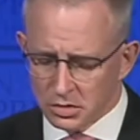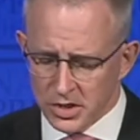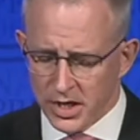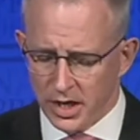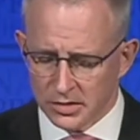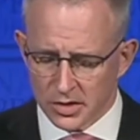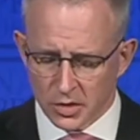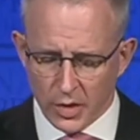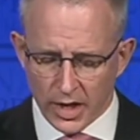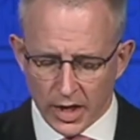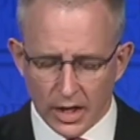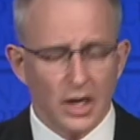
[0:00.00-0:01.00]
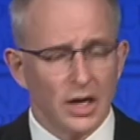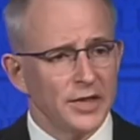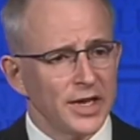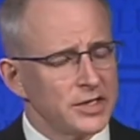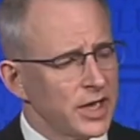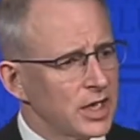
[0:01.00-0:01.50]
town square,
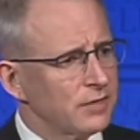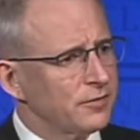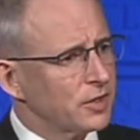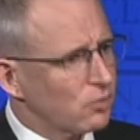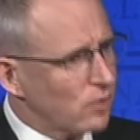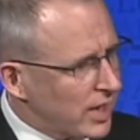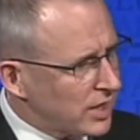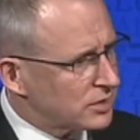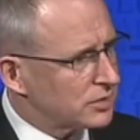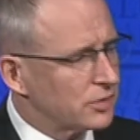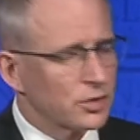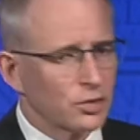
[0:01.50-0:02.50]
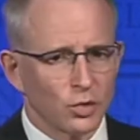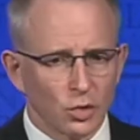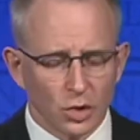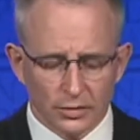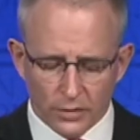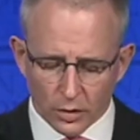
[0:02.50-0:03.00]
they take it for granted that the
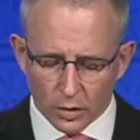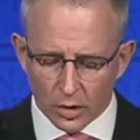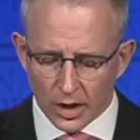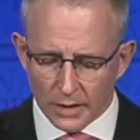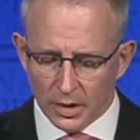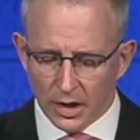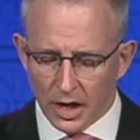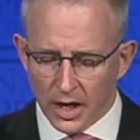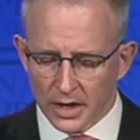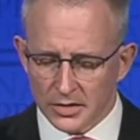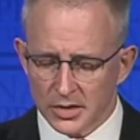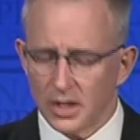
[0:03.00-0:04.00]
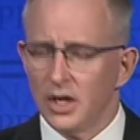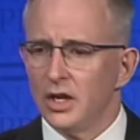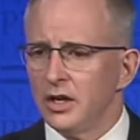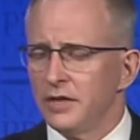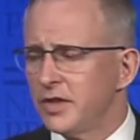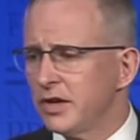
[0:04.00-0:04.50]
rule of law applies.
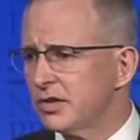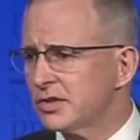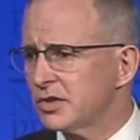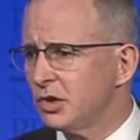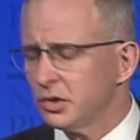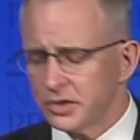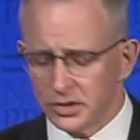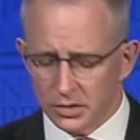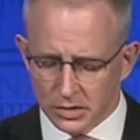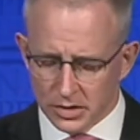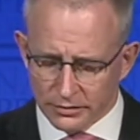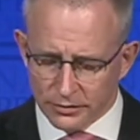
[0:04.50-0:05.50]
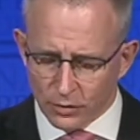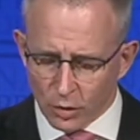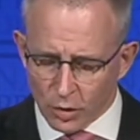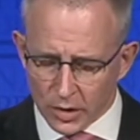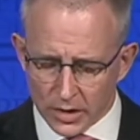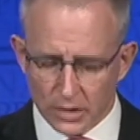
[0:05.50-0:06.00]
If they're assaulted or
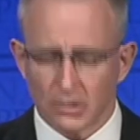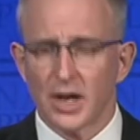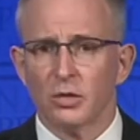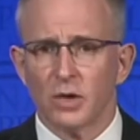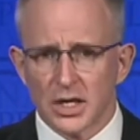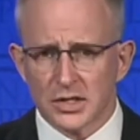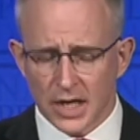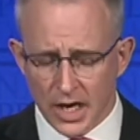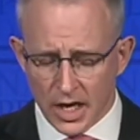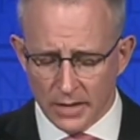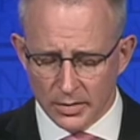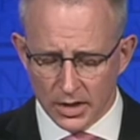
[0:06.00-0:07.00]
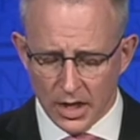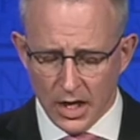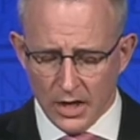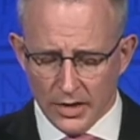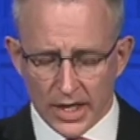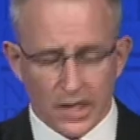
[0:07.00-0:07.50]
defrauded or otherwise harmed,
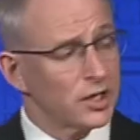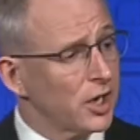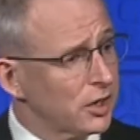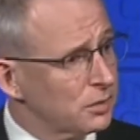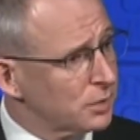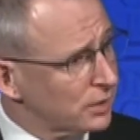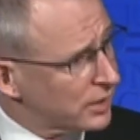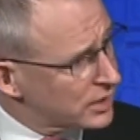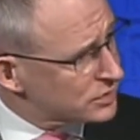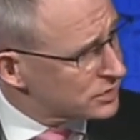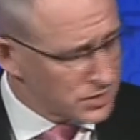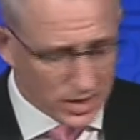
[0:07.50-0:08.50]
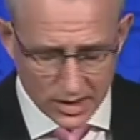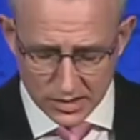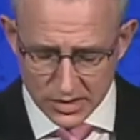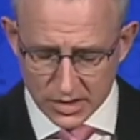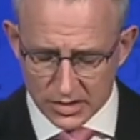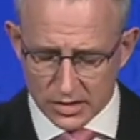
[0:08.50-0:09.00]
they can go to the police and seek
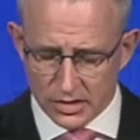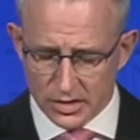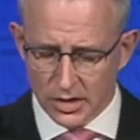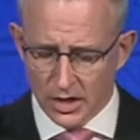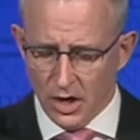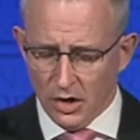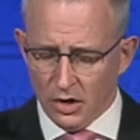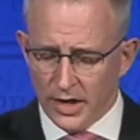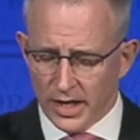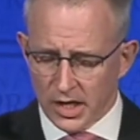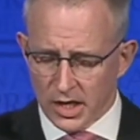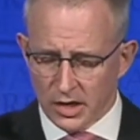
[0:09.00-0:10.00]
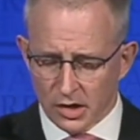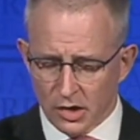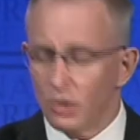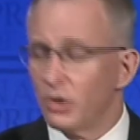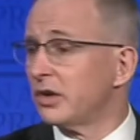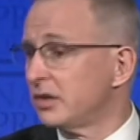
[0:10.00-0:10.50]
assistance, or they can go to
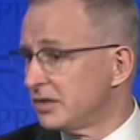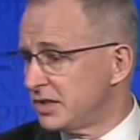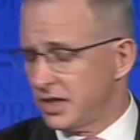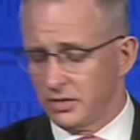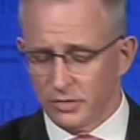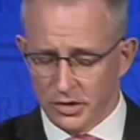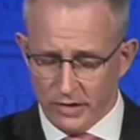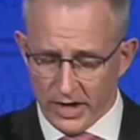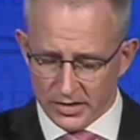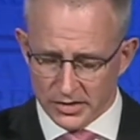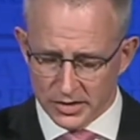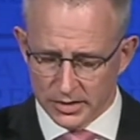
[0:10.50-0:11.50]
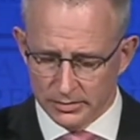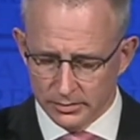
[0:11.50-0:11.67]
court and seek redress.